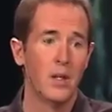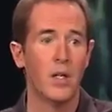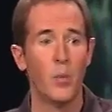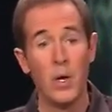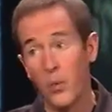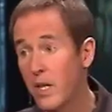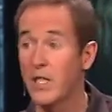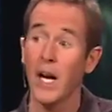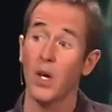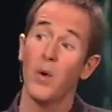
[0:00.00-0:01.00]
we
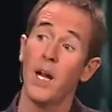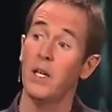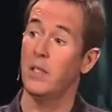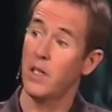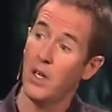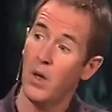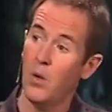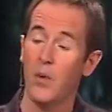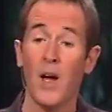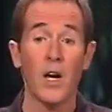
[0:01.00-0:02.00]
redecorated,
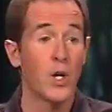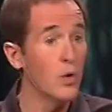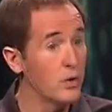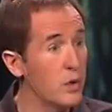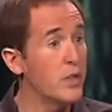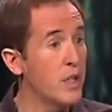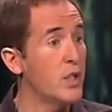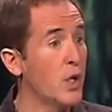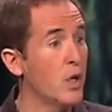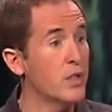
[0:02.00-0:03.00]
we've got cool new
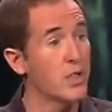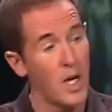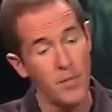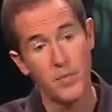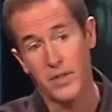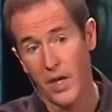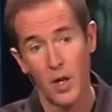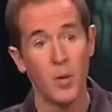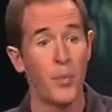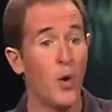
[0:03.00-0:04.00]
t-shirts, same
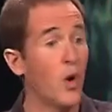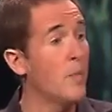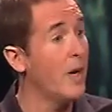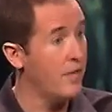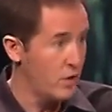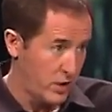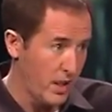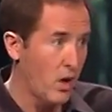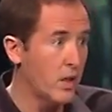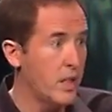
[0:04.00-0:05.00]
terrible program, but have you
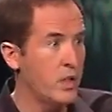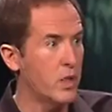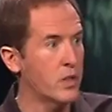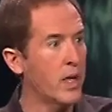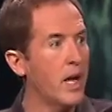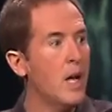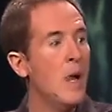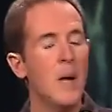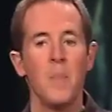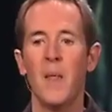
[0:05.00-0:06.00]
seen our t-shirts, okay?
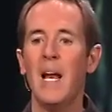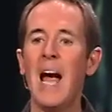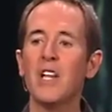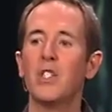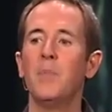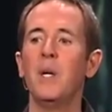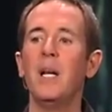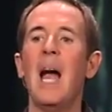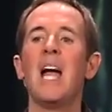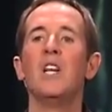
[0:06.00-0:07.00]
It has to
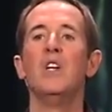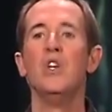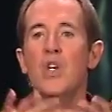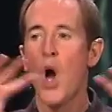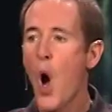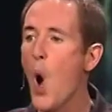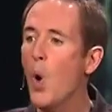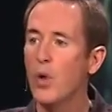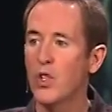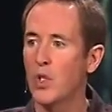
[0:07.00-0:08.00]
be a
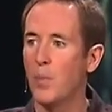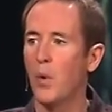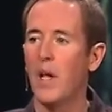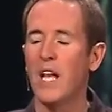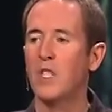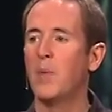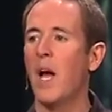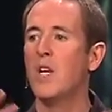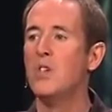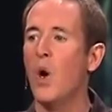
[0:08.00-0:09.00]
noticeable
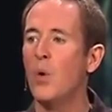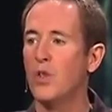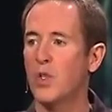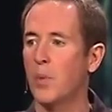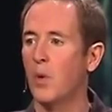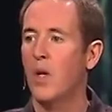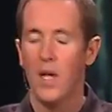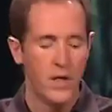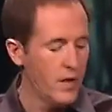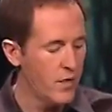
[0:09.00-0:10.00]

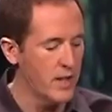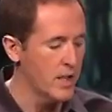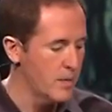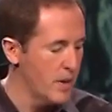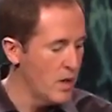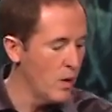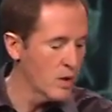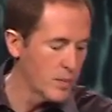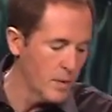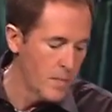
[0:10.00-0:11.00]
difference. It has to be a
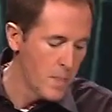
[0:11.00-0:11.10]
noticeable